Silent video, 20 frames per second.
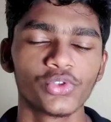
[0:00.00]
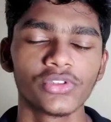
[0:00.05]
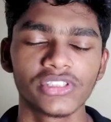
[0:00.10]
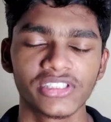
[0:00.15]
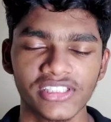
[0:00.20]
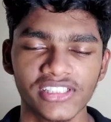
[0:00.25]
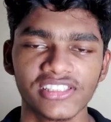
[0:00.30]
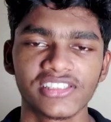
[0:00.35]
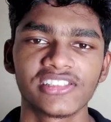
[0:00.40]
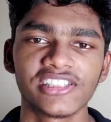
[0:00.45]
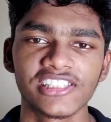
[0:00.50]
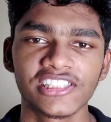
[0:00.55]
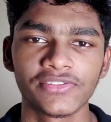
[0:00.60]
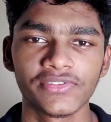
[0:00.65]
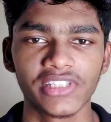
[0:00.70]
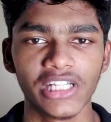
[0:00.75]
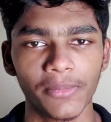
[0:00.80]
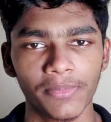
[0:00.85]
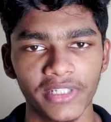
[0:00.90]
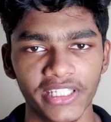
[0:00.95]
Do a stress
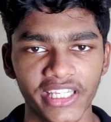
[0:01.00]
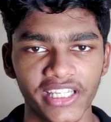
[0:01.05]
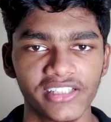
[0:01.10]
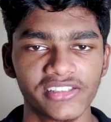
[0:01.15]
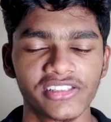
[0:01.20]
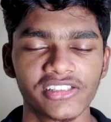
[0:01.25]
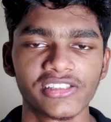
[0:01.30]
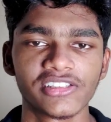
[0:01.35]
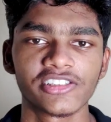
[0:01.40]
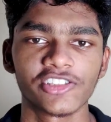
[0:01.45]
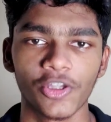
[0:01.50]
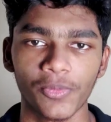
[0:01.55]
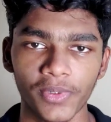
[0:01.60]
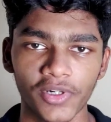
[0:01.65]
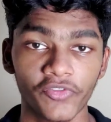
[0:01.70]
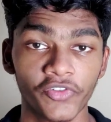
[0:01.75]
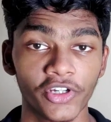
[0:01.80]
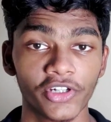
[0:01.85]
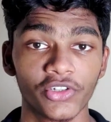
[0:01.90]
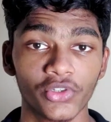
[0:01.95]
test with the applications that you
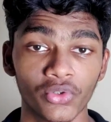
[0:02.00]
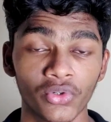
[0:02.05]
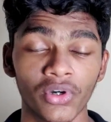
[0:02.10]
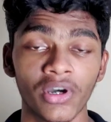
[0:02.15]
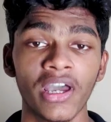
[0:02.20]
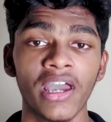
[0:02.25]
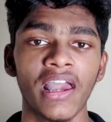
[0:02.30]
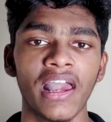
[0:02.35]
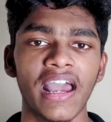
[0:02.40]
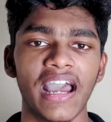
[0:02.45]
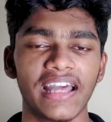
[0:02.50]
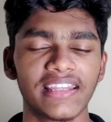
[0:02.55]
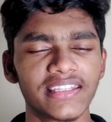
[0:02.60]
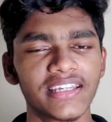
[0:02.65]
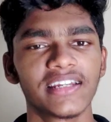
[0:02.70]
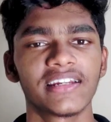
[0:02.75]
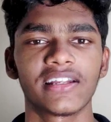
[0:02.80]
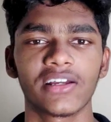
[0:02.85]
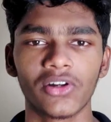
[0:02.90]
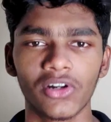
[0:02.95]
prefer to, and
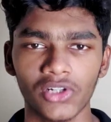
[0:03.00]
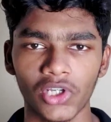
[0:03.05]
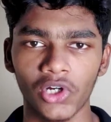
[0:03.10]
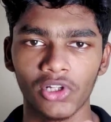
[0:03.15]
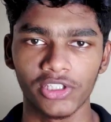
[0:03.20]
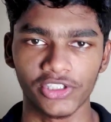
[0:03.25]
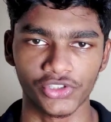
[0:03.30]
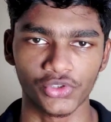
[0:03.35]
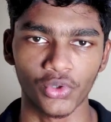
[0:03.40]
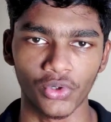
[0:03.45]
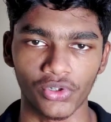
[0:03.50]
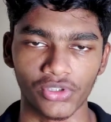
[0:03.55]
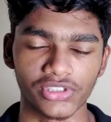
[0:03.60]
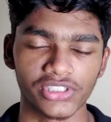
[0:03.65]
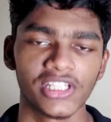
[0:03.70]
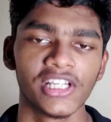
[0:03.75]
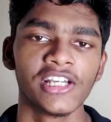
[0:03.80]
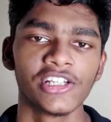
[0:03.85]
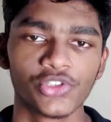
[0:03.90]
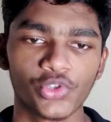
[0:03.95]
then record all the
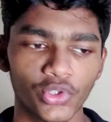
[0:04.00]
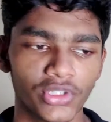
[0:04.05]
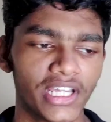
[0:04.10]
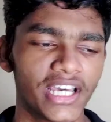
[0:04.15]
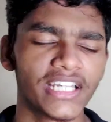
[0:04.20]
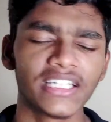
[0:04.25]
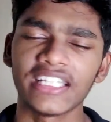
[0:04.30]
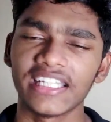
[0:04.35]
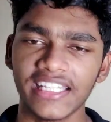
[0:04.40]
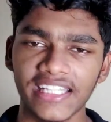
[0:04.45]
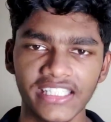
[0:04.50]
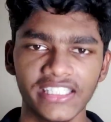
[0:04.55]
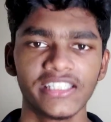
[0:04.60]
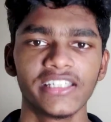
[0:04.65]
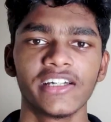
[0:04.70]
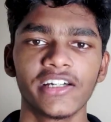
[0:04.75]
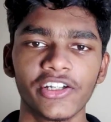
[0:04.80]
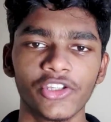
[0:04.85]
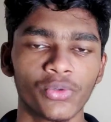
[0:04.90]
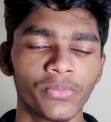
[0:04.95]
scores, so that in a
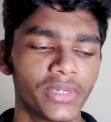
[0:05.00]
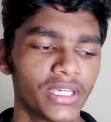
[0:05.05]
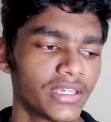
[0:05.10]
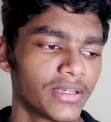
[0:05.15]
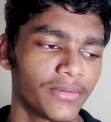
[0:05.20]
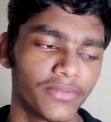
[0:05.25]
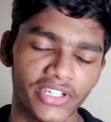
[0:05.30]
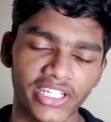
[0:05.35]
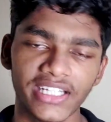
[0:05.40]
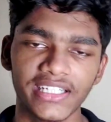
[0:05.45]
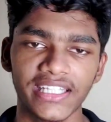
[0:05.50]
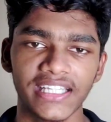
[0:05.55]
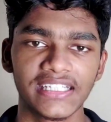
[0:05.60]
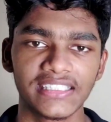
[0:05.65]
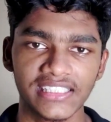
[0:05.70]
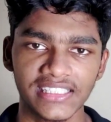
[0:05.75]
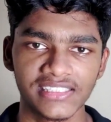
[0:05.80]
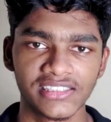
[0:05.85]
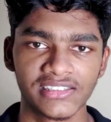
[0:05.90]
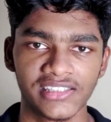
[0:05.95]
year you may
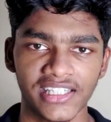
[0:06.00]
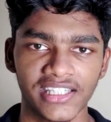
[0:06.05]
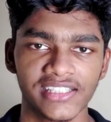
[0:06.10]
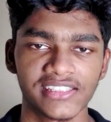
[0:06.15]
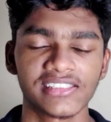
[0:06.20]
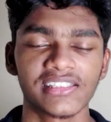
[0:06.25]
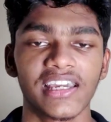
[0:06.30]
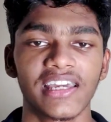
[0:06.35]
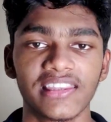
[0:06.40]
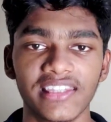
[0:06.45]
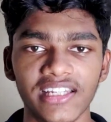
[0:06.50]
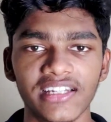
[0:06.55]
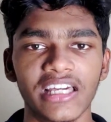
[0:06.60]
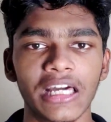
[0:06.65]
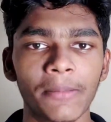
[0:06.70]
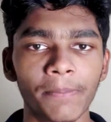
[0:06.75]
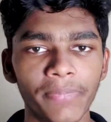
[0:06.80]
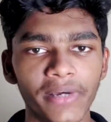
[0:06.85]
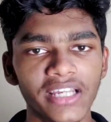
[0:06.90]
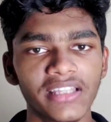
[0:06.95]
retake these tests and
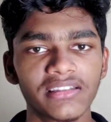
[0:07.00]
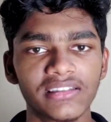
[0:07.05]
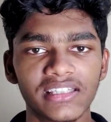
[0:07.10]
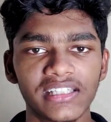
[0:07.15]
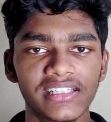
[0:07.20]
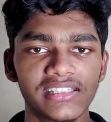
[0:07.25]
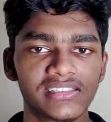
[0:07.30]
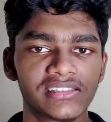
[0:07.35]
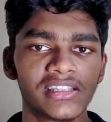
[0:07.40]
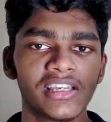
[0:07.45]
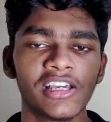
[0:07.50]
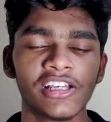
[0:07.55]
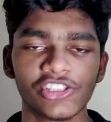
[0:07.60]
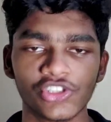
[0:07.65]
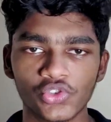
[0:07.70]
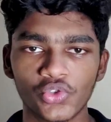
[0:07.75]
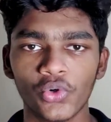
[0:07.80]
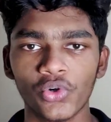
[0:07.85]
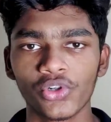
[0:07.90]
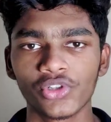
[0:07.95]
then compare these these
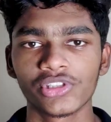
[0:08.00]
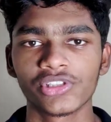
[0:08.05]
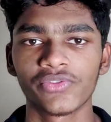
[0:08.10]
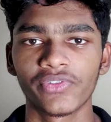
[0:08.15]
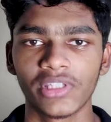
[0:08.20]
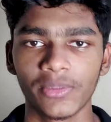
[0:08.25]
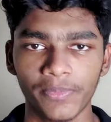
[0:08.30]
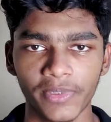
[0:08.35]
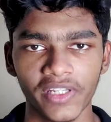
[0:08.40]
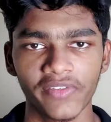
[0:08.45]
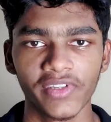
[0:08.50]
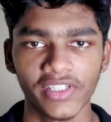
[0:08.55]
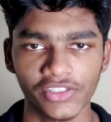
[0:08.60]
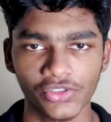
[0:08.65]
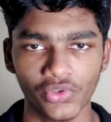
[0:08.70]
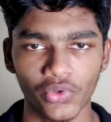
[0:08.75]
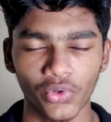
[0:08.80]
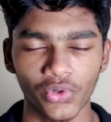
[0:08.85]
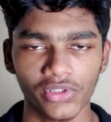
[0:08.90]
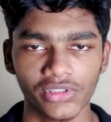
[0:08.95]
scores with the
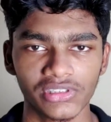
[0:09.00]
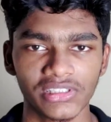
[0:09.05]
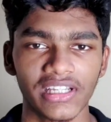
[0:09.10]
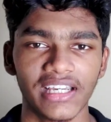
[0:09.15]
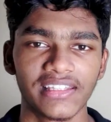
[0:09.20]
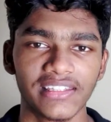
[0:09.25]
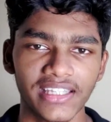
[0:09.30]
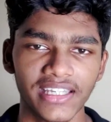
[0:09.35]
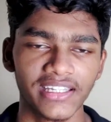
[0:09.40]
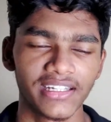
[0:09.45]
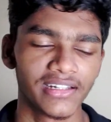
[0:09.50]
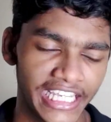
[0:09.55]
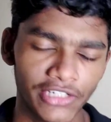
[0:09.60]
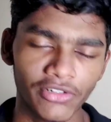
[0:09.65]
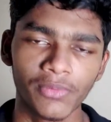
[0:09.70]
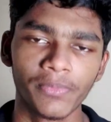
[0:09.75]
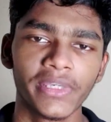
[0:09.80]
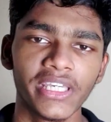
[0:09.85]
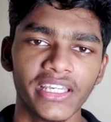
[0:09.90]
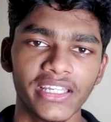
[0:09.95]
previous scores and then
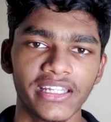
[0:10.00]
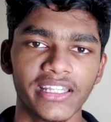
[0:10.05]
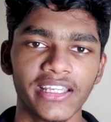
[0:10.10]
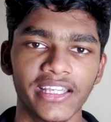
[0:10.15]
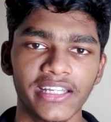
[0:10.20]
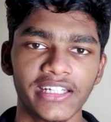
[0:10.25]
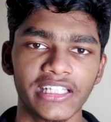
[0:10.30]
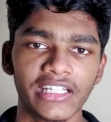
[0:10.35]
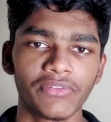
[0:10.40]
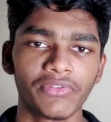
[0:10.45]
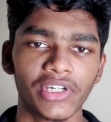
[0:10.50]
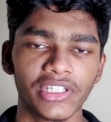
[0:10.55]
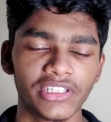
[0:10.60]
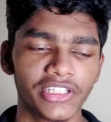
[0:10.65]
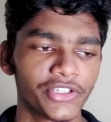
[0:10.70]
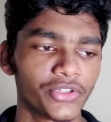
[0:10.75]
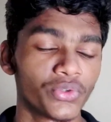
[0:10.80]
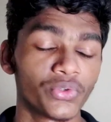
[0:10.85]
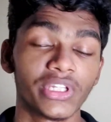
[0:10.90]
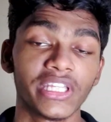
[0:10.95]
it will be an indicator
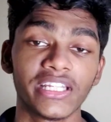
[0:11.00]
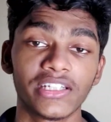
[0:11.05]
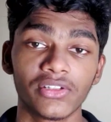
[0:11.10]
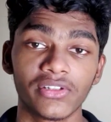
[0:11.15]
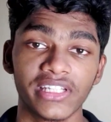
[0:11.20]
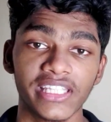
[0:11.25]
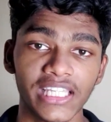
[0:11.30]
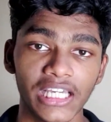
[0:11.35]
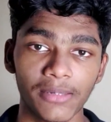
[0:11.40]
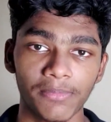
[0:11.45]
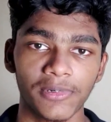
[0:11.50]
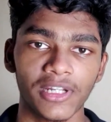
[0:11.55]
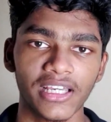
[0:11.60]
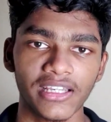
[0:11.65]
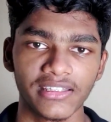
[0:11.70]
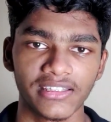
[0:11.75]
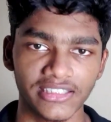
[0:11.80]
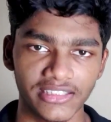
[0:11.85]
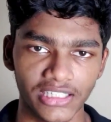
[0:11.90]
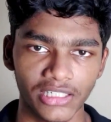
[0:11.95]
whether you need to
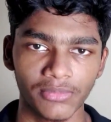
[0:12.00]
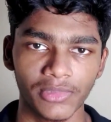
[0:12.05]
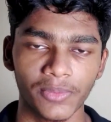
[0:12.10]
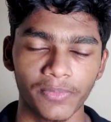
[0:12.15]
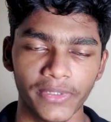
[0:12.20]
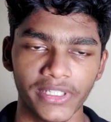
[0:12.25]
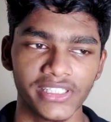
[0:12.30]
reapply the thermal